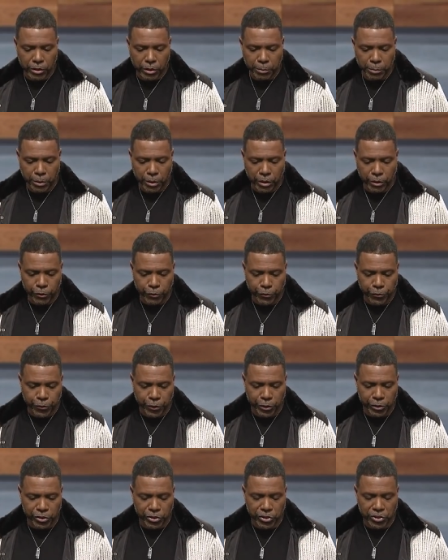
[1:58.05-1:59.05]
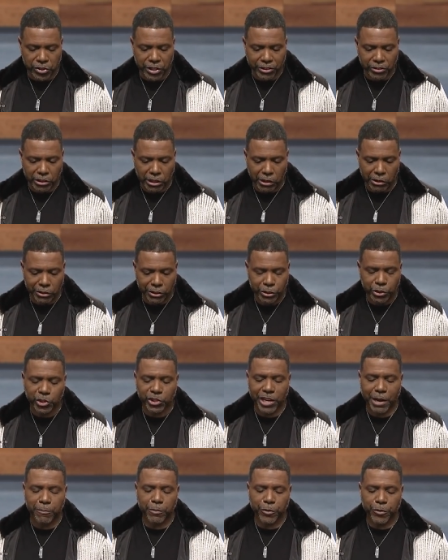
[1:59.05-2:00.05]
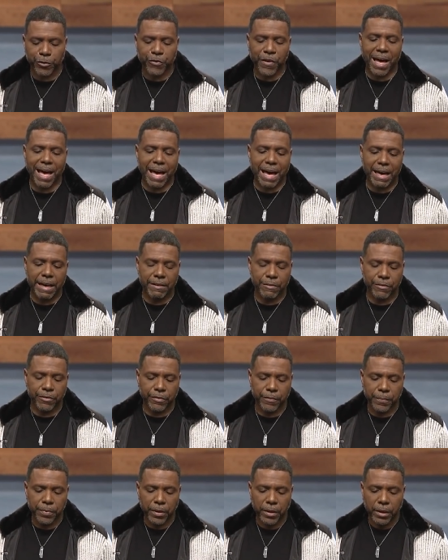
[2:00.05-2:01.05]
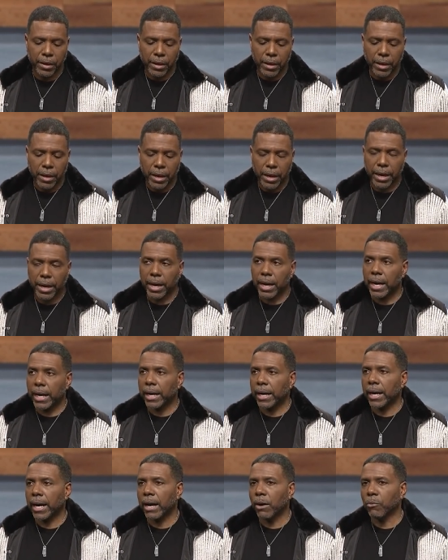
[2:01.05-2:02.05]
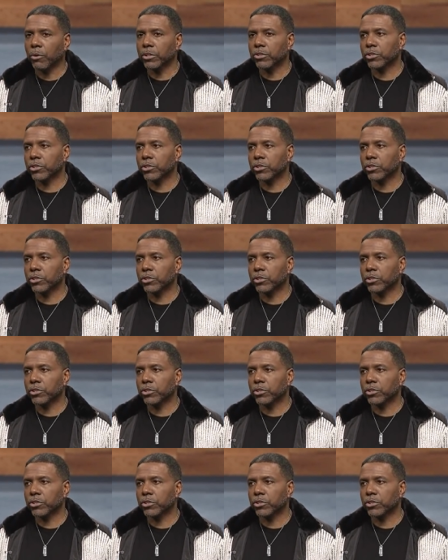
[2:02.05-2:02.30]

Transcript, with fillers: the book of First Thessalonians chapter 5. Uh, I want to